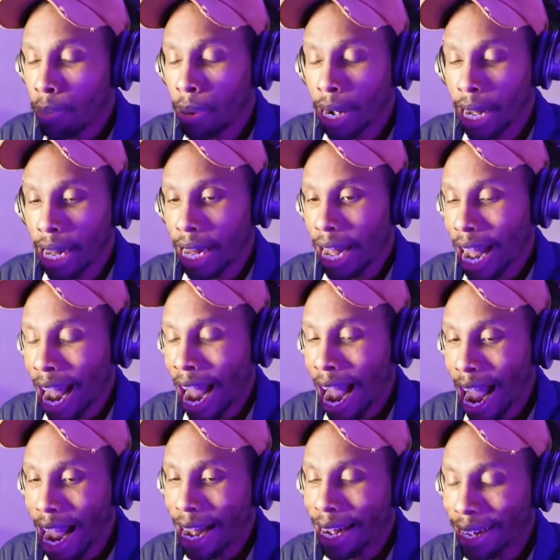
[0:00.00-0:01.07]
But
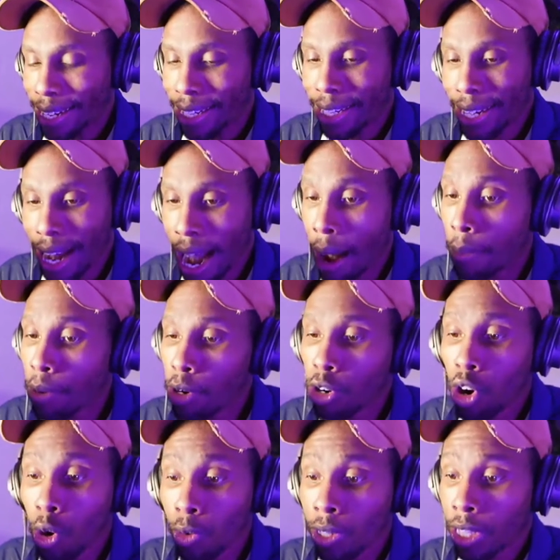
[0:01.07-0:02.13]
I'm
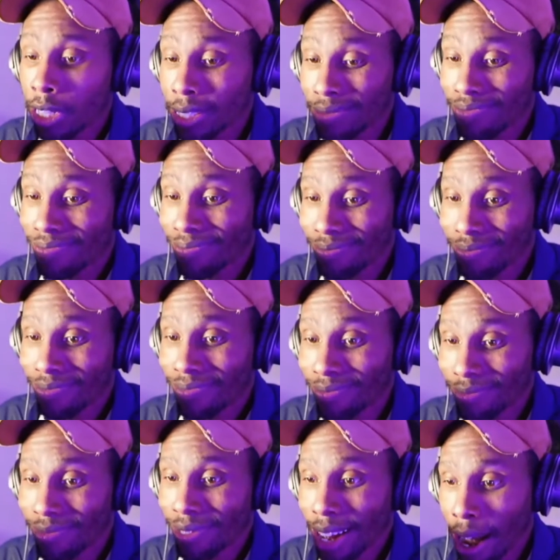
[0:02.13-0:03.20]
gonna go with the
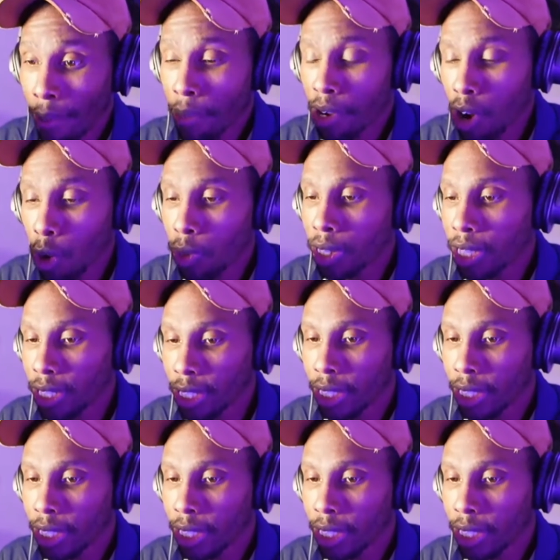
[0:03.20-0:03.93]
I'm gonna go with the